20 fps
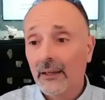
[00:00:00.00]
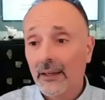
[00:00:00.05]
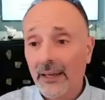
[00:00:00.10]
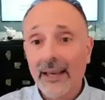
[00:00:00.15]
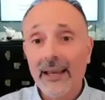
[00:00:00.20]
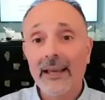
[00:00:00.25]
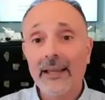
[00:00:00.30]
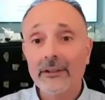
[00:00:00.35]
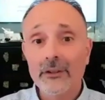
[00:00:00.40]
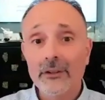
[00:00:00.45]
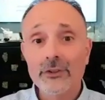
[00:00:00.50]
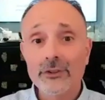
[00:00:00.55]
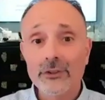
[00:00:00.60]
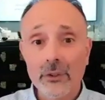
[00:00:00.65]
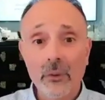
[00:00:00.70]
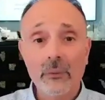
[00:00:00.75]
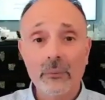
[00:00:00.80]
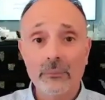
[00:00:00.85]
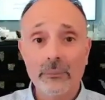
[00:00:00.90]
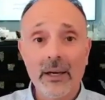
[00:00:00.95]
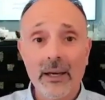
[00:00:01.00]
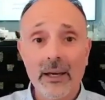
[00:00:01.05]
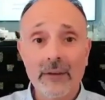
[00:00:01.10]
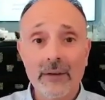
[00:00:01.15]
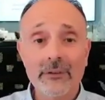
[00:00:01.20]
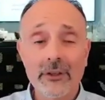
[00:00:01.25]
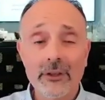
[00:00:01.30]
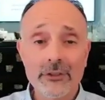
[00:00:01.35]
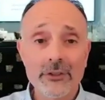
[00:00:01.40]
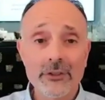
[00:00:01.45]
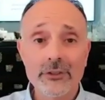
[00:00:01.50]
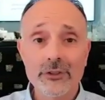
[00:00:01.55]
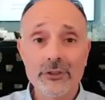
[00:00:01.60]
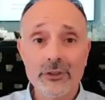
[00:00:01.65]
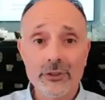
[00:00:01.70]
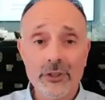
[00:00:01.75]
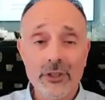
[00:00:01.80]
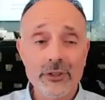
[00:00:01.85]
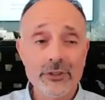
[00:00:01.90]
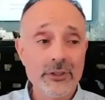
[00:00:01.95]
And well, there's no evidence to
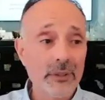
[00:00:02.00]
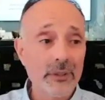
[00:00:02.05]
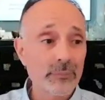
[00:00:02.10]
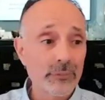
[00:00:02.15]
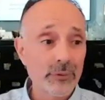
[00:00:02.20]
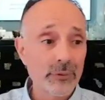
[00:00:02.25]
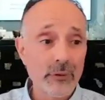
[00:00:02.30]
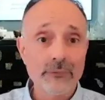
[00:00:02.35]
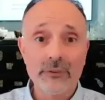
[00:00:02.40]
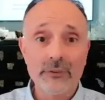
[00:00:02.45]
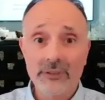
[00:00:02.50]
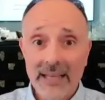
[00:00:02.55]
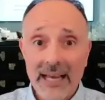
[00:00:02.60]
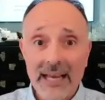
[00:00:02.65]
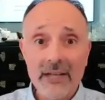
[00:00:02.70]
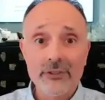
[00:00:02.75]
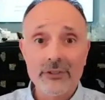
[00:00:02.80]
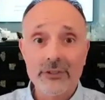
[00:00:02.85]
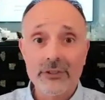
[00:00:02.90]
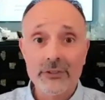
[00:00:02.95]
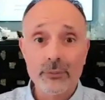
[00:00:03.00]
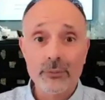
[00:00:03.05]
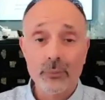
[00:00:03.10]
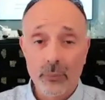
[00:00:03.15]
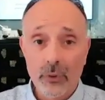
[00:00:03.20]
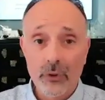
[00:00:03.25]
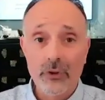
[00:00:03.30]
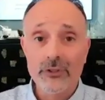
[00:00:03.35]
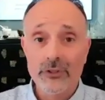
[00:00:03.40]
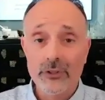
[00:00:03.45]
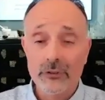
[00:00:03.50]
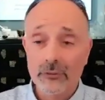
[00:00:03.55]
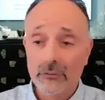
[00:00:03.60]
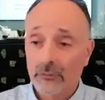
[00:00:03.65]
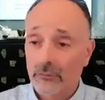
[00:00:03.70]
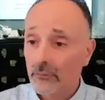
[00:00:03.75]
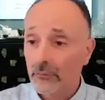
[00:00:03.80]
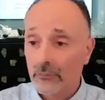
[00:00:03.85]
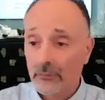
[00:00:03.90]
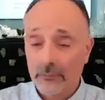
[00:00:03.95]
suggest that prophylaxis works to
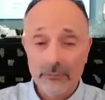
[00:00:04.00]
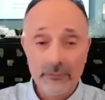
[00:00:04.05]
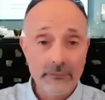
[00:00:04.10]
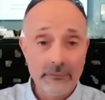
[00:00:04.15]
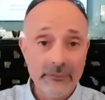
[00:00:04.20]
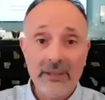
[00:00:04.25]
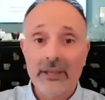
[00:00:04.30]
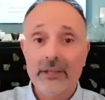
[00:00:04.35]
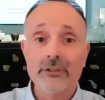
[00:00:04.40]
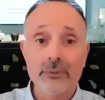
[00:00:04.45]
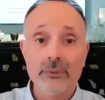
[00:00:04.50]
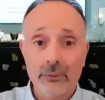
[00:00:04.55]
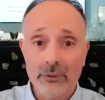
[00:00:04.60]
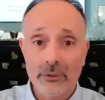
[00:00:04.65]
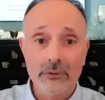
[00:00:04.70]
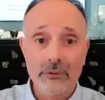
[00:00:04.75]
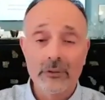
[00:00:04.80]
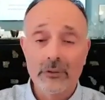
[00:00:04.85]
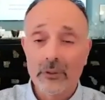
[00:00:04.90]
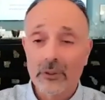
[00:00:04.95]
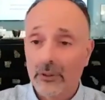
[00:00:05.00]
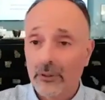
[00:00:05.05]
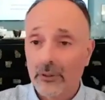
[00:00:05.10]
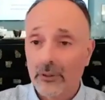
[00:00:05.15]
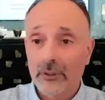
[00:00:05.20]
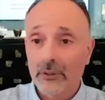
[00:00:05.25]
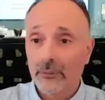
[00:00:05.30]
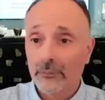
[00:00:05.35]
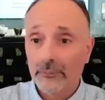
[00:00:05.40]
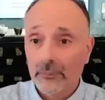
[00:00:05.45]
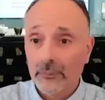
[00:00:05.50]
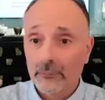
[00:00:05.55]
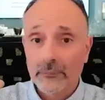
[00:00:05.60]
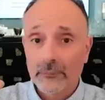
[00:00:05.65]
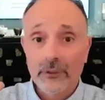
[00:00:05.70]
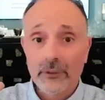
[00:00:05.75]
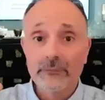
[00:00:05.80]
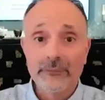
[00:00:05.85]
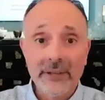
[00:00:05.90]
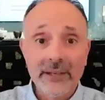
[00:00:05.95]
fix or, you know,
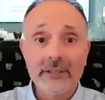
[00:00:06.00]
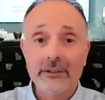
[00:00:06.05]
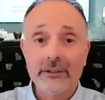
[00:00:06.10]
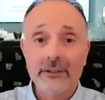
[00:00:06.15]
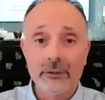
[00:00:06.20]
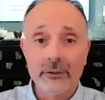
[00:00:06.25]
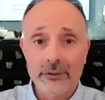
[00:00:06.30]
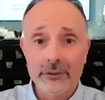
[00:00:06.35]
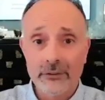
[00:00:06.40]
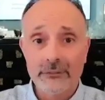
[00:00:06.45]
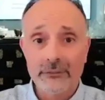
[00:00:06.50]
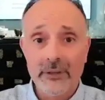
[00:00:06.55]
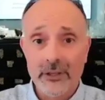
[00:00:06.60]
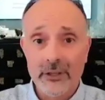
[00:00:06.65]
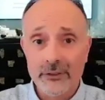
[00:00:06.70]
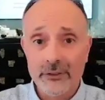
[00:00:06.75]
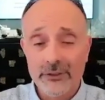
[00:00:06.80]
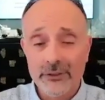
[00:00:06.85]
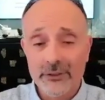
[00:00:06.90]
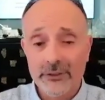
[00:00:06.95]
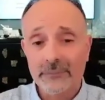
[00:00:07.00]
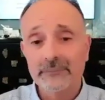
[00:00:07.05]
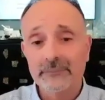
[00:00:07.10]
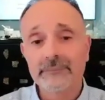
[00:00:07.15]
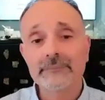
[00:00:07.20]
prevent those infections.